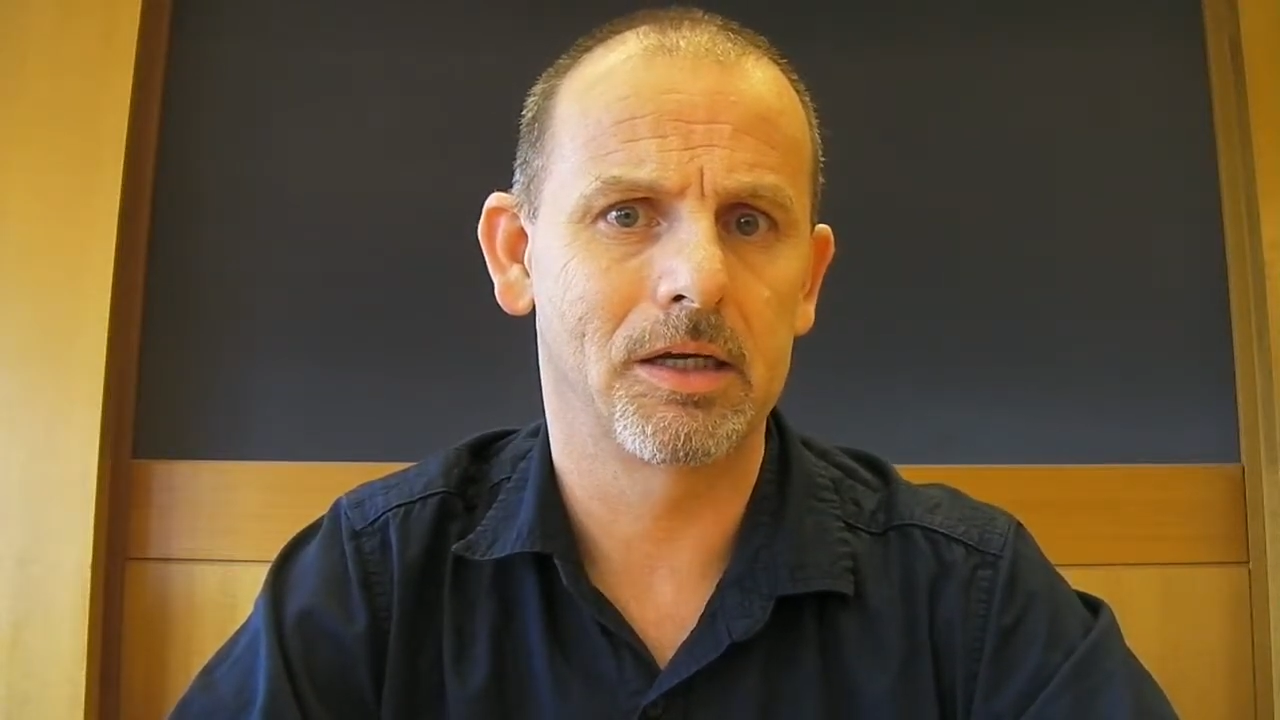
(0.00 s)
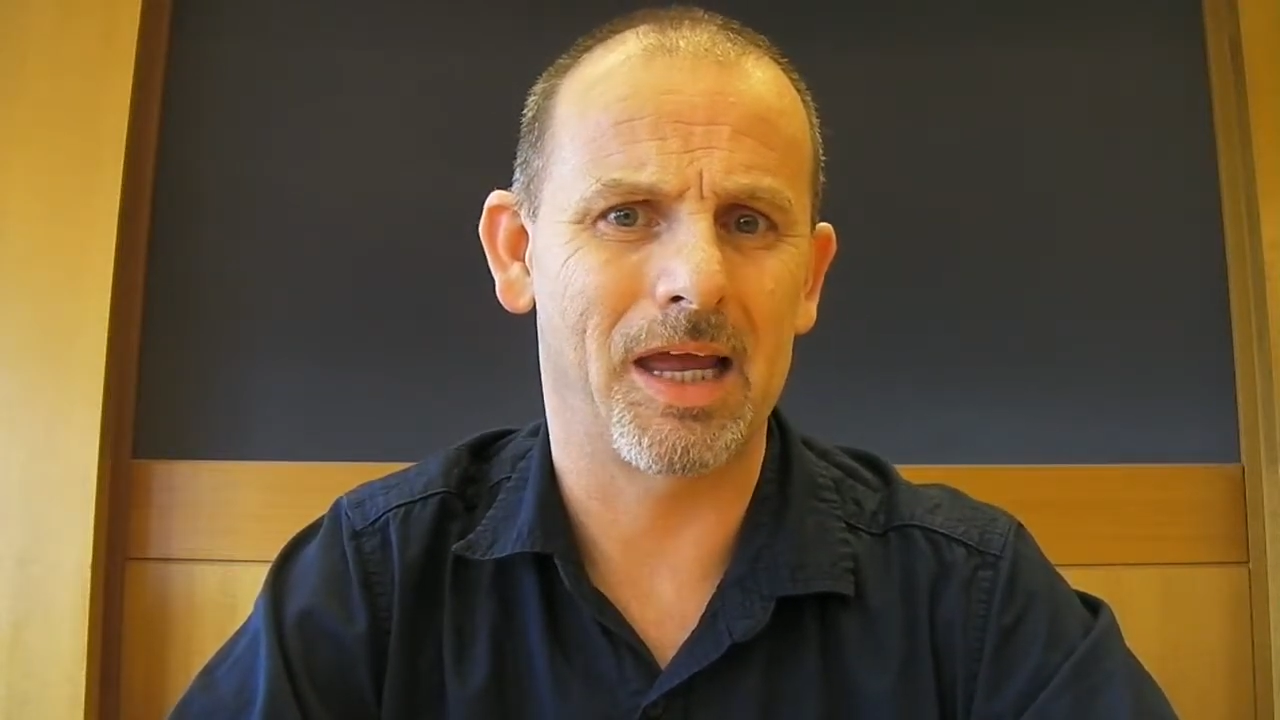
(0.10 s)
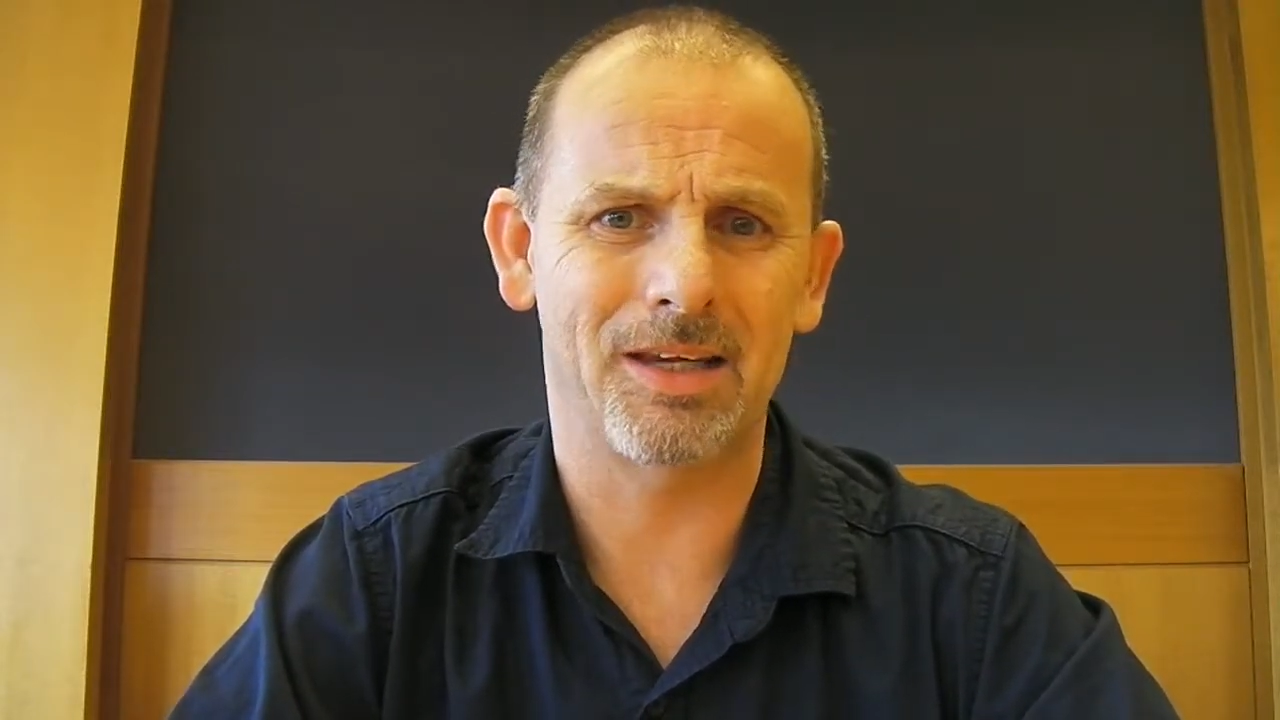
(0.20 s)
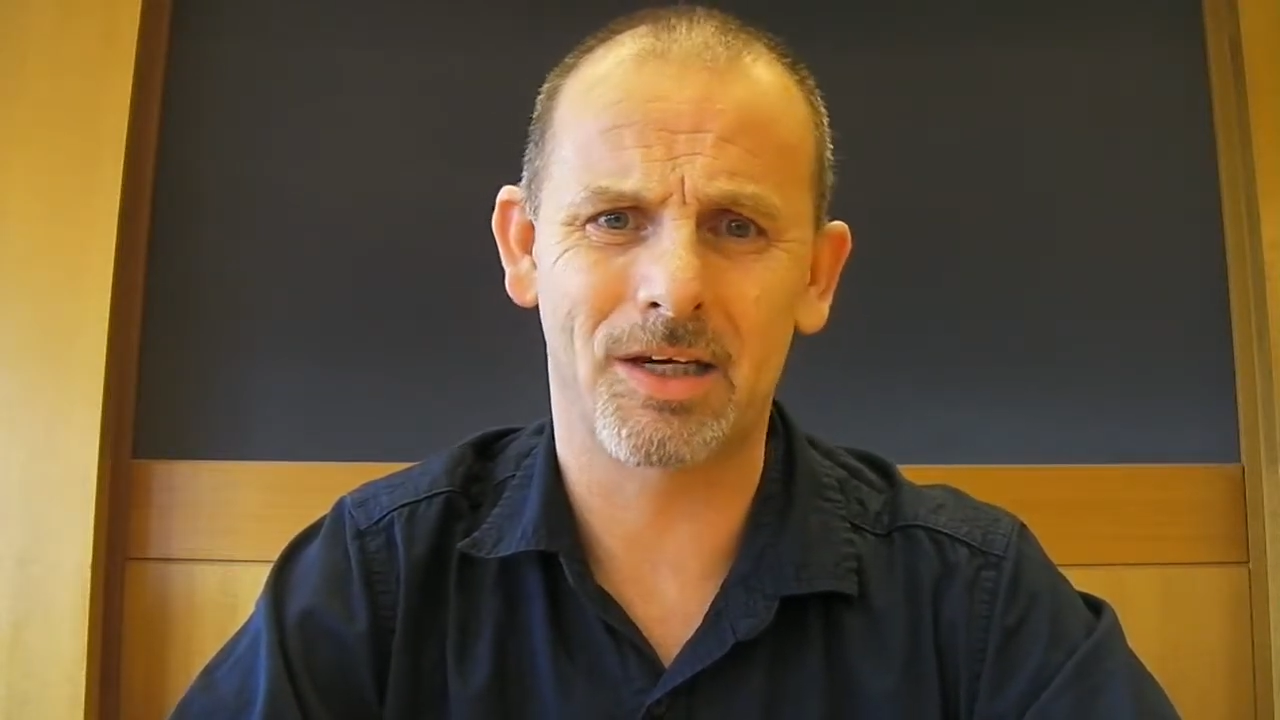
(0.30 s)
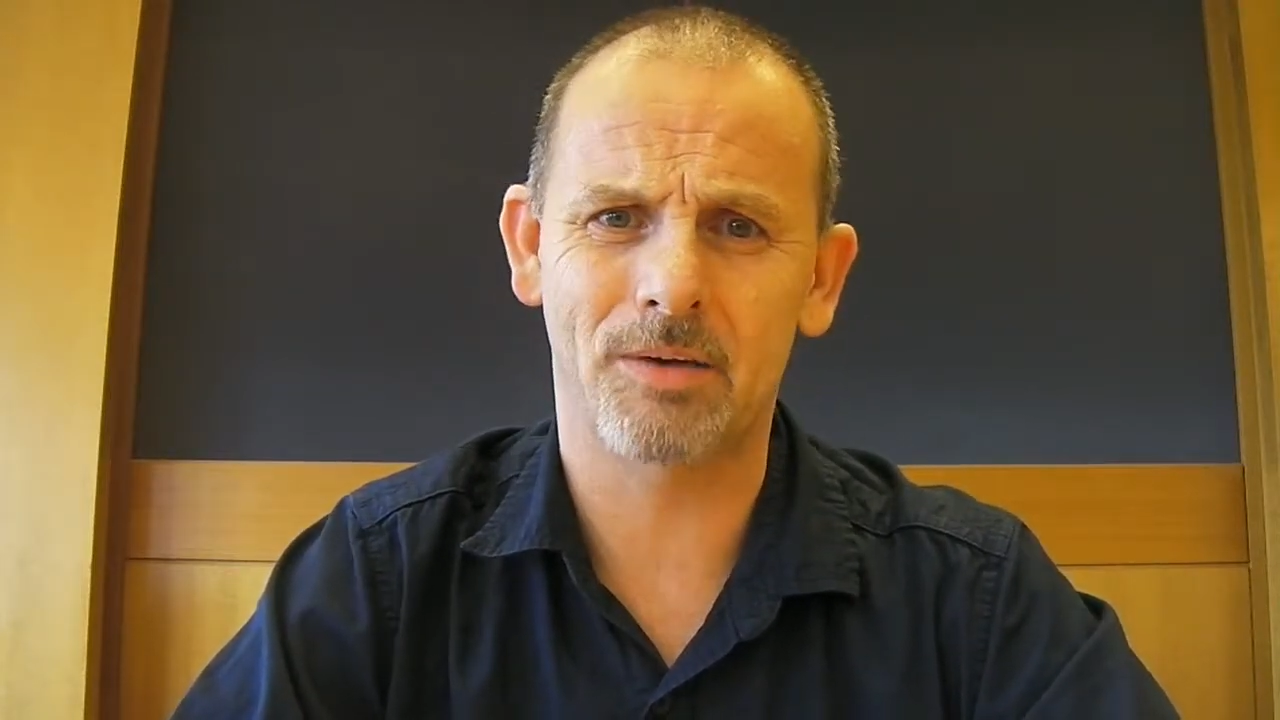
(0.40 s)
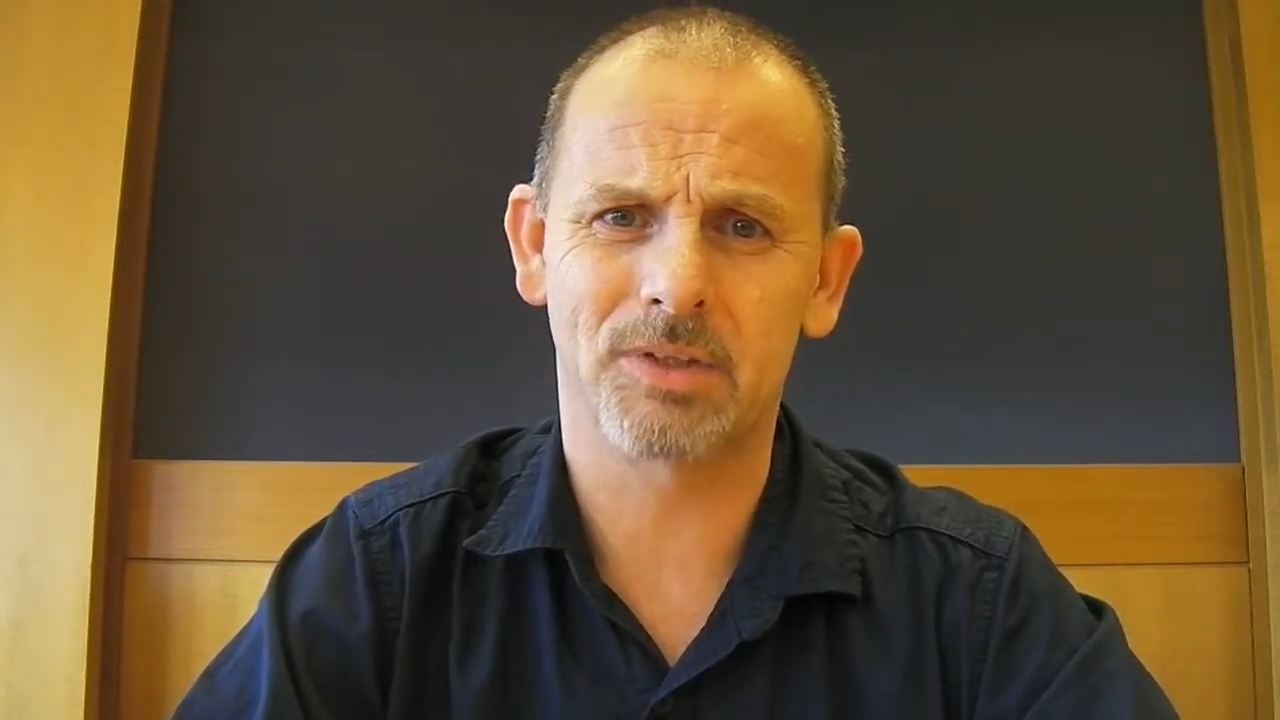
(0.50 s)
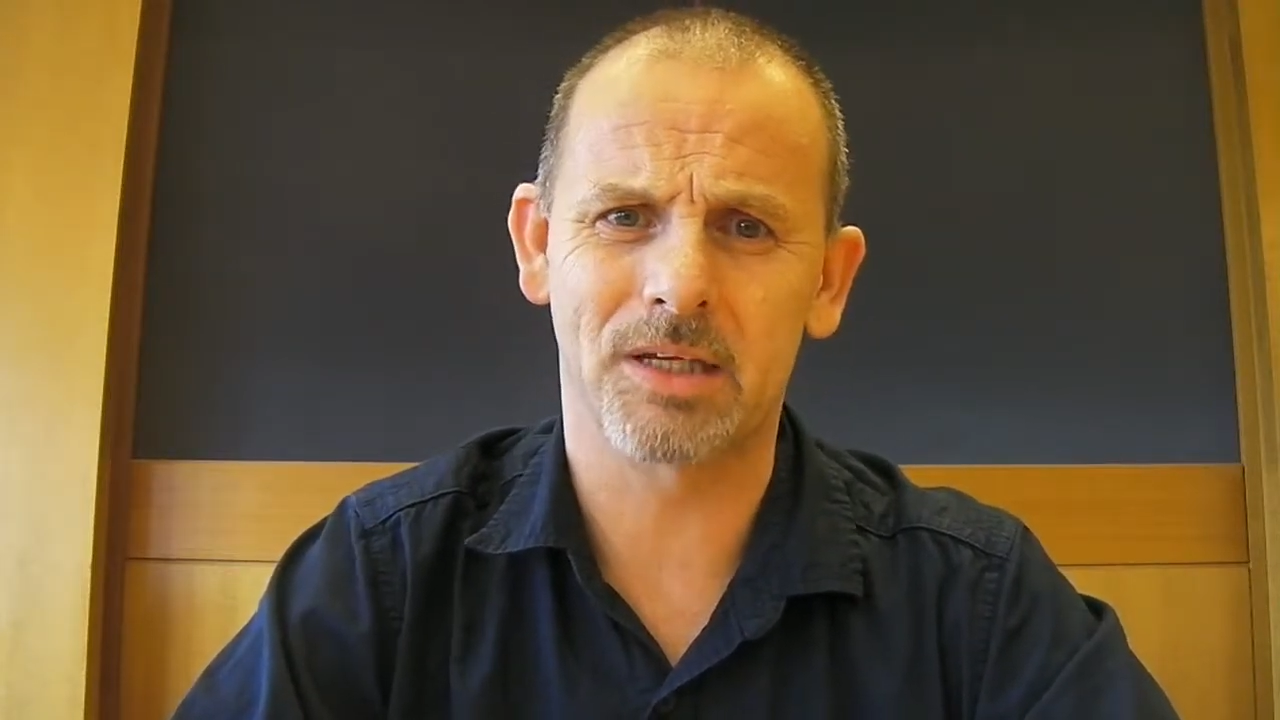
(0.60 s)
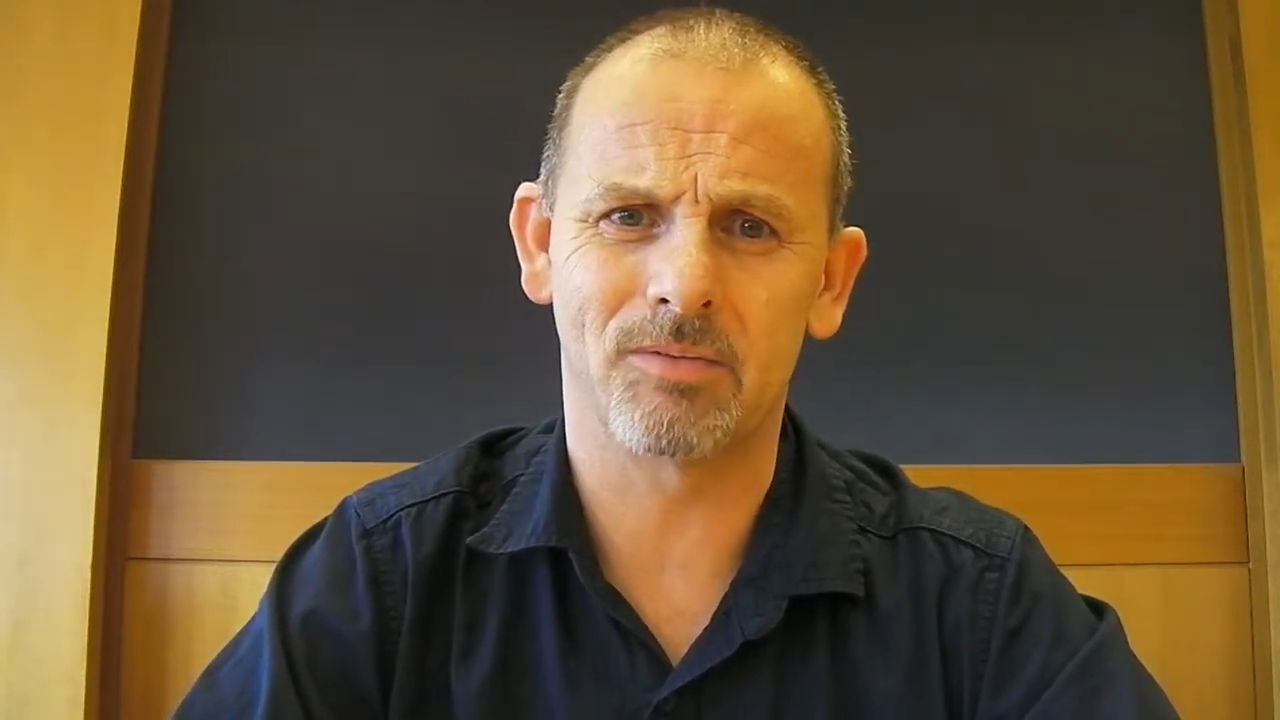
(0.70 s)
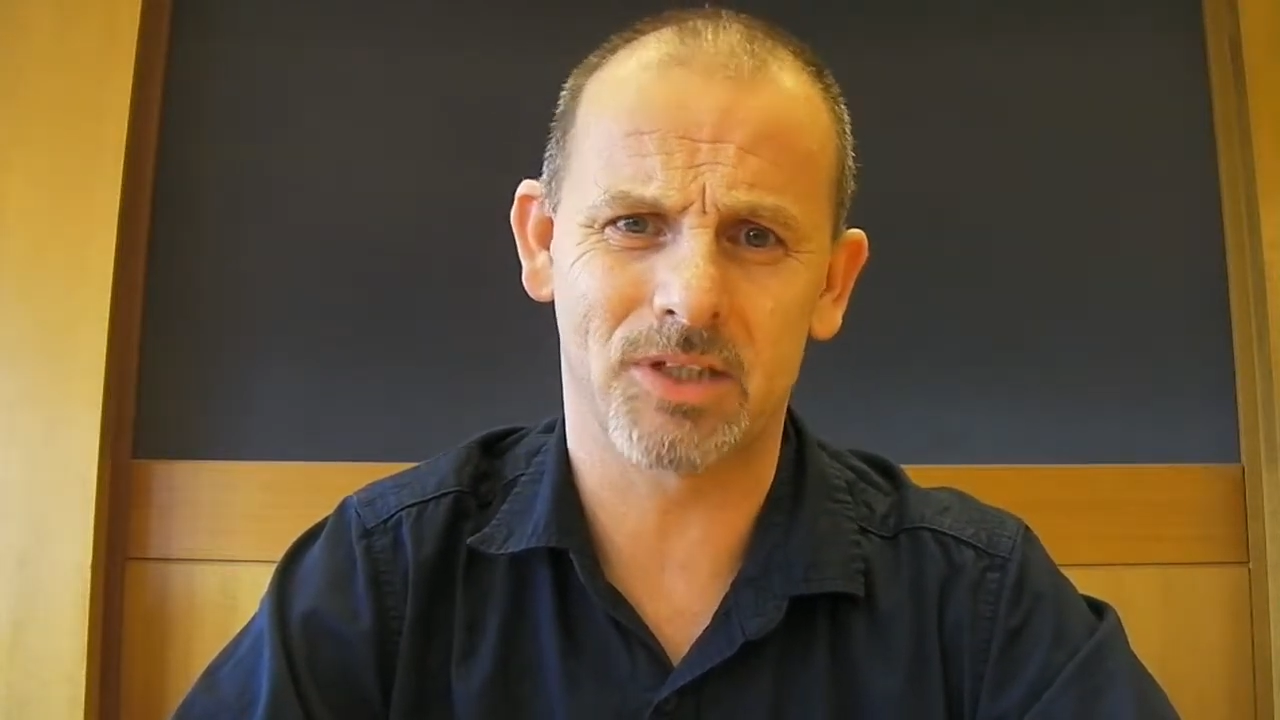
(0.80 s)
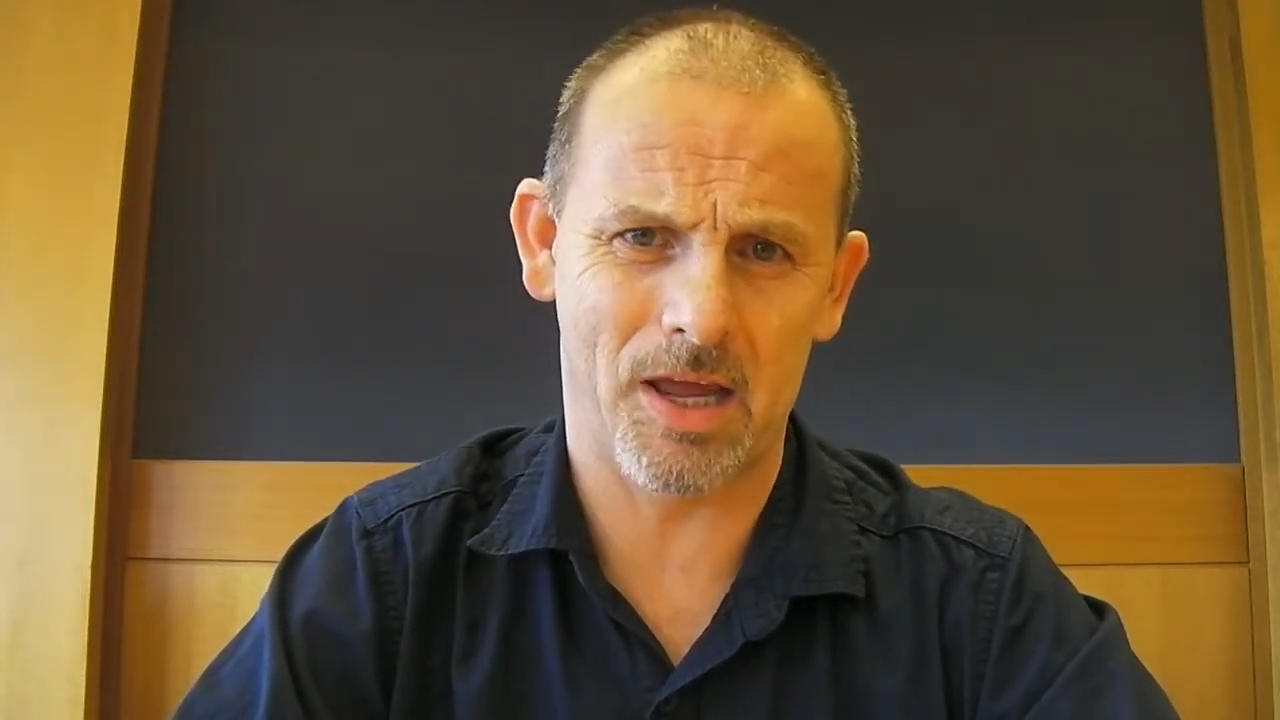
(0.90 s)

Hand jobs seemed